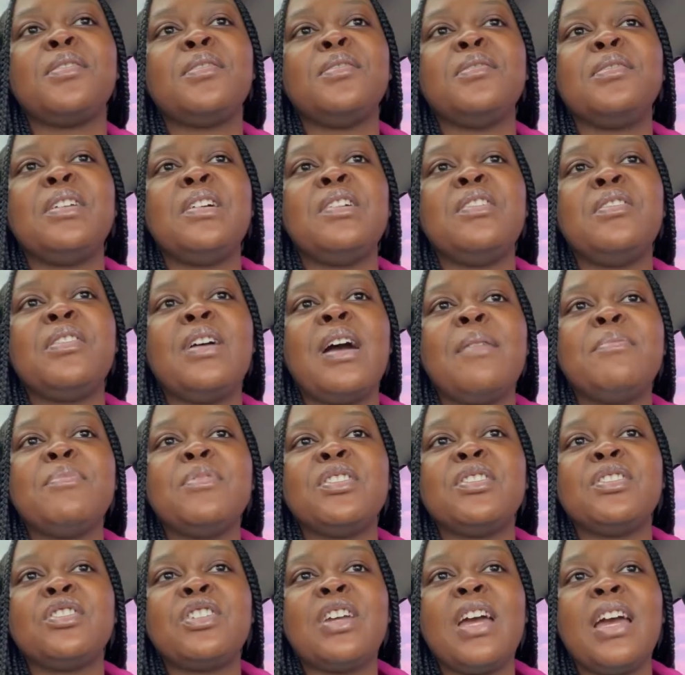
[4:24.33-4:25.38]
you know, I'm
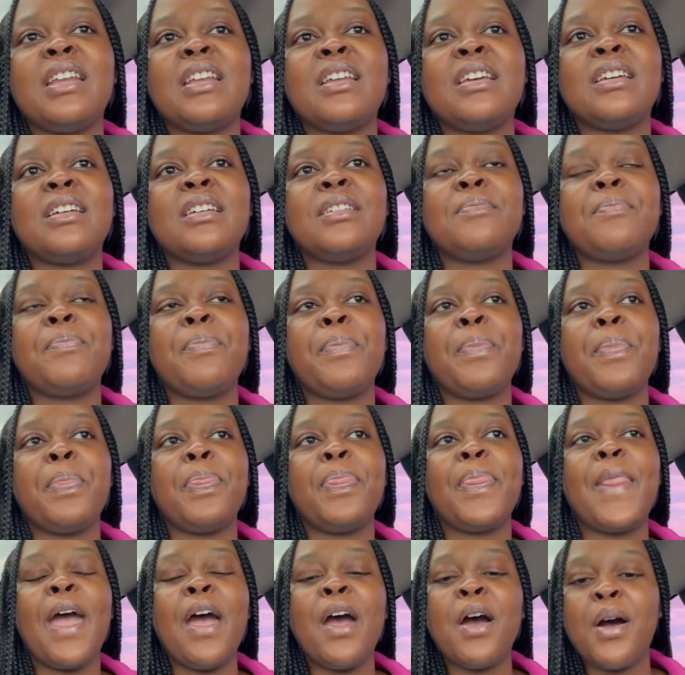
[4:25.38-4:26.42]
just trying to
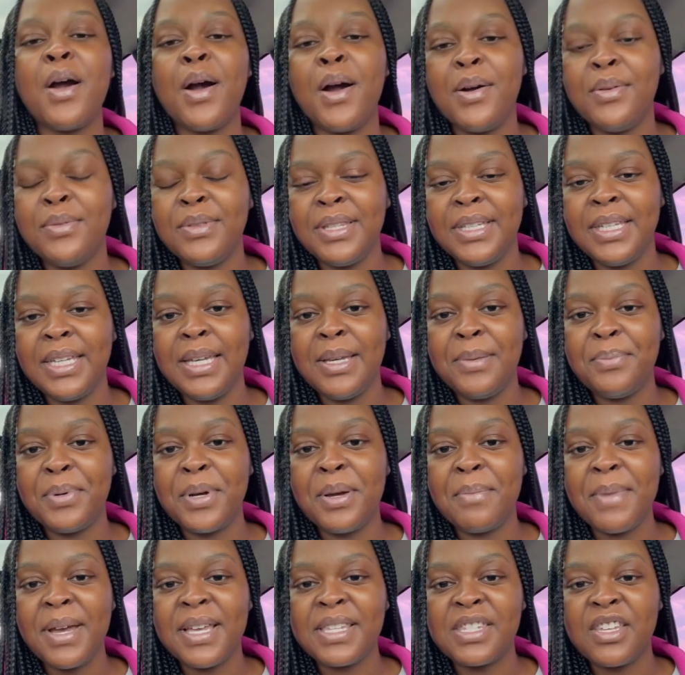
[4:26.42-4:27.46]
not only
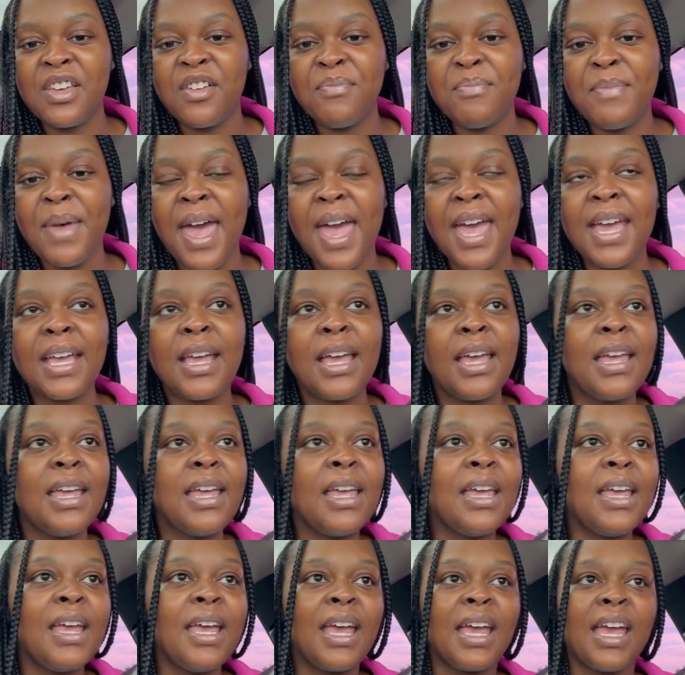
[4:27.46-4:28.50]
put myself back
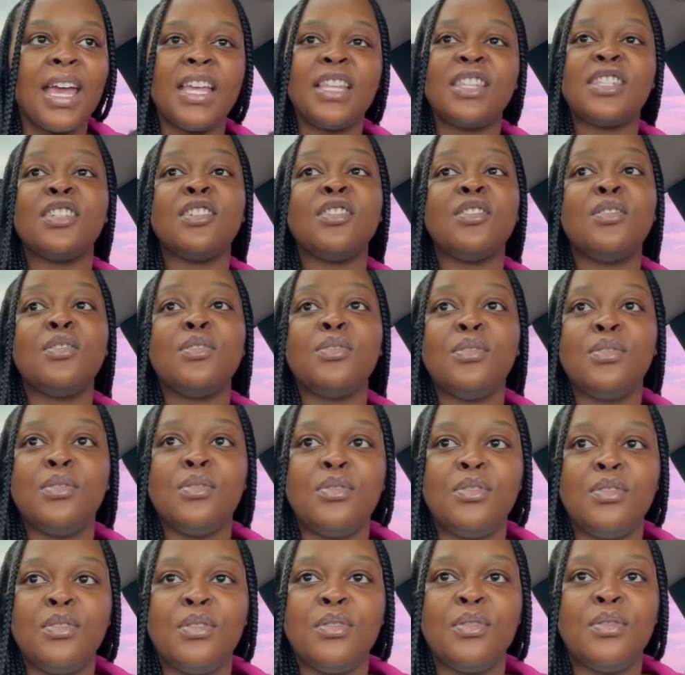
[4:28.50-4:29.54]

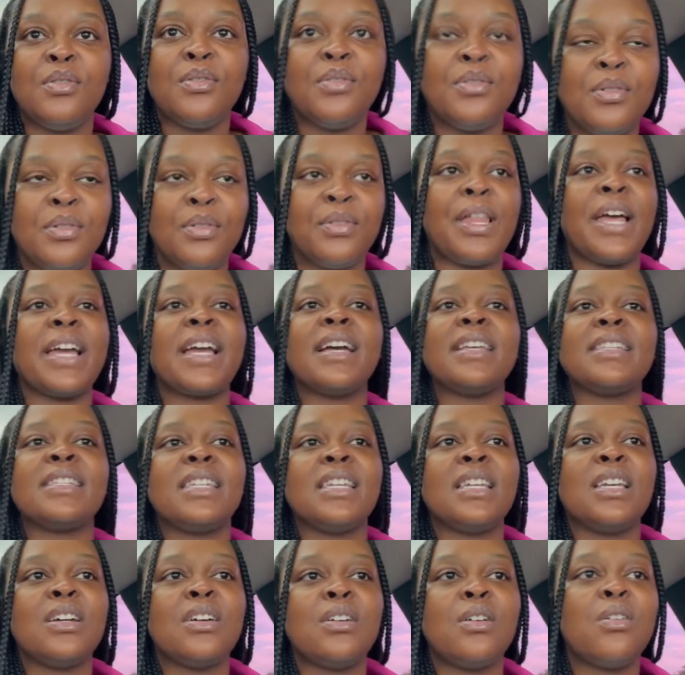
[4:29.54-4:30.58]
into, like I
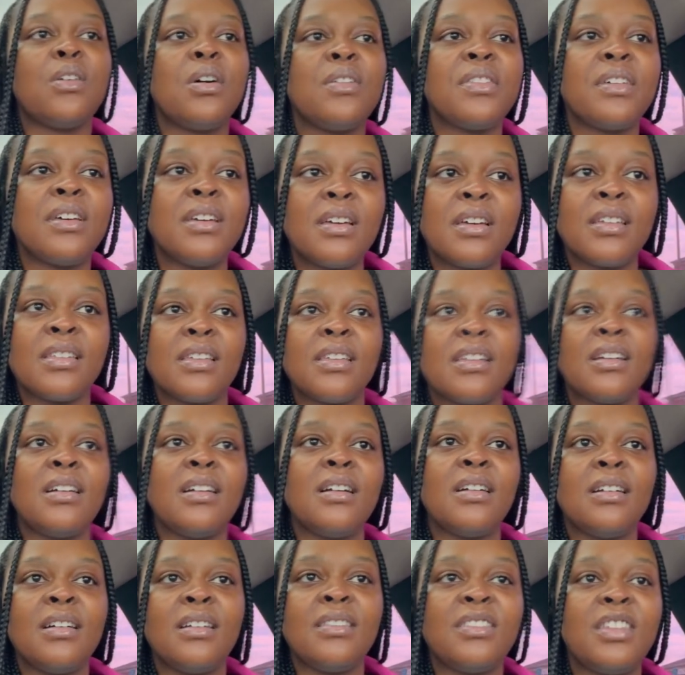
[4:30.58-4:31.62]
said, all the
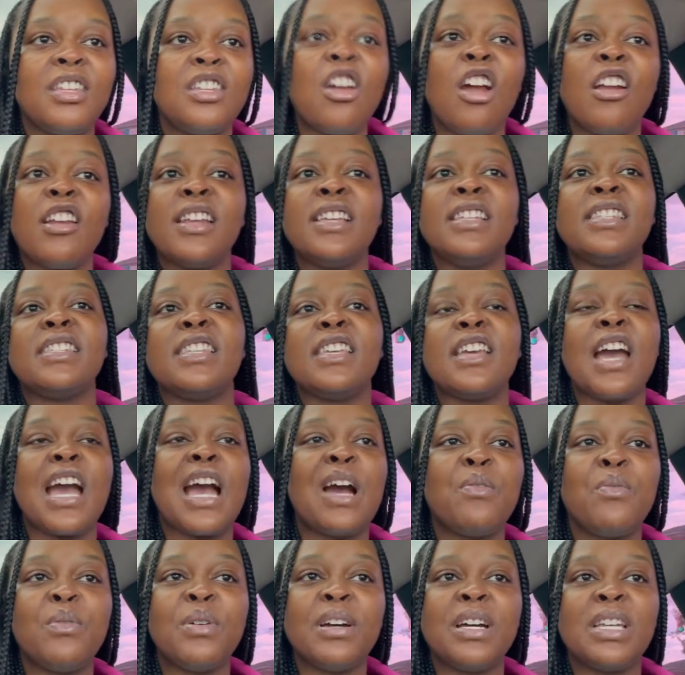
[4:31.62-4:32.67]
the Darnicia
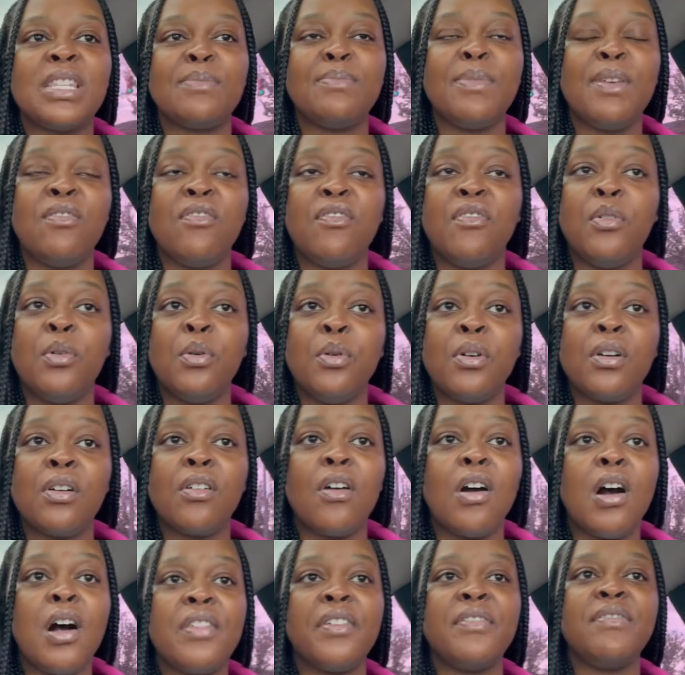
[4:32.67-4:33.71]
I was before
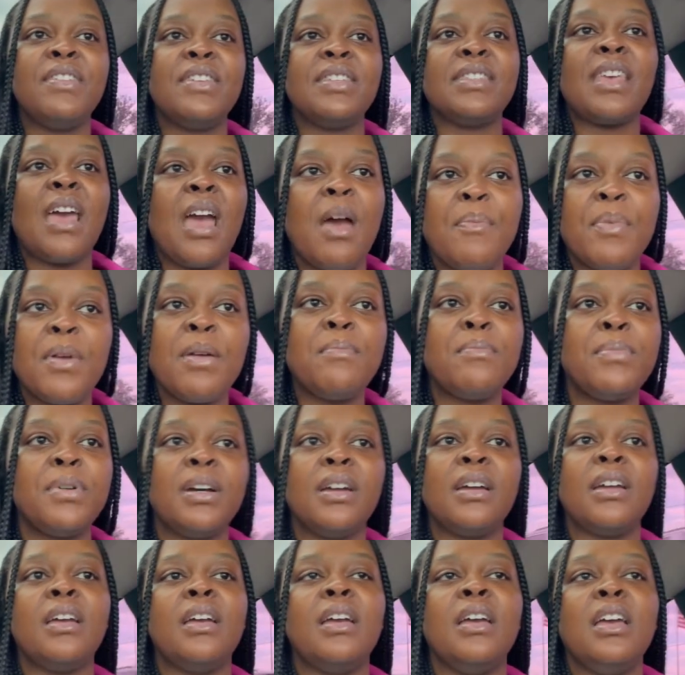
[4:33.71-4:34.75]
all of this happened,
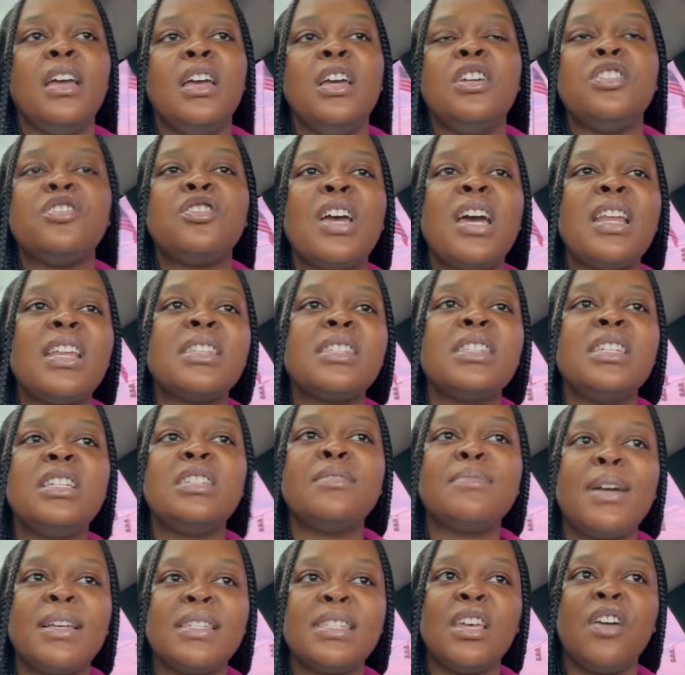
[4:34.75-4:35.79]
but try to teach
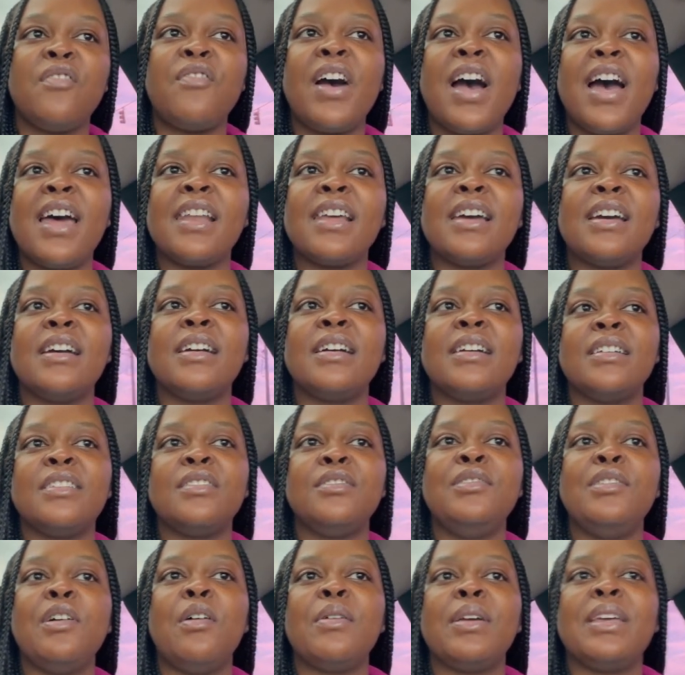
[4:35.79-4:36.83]
myself how to,
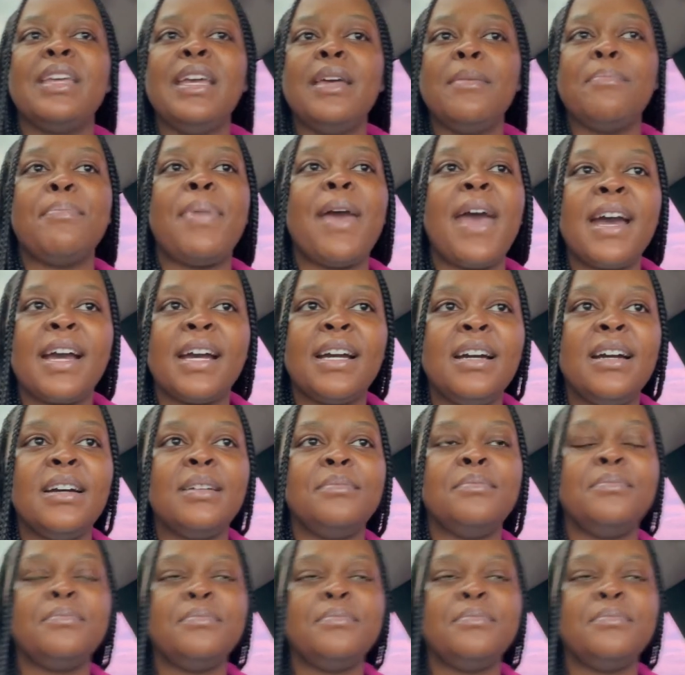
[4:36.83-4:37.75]
you know, get back up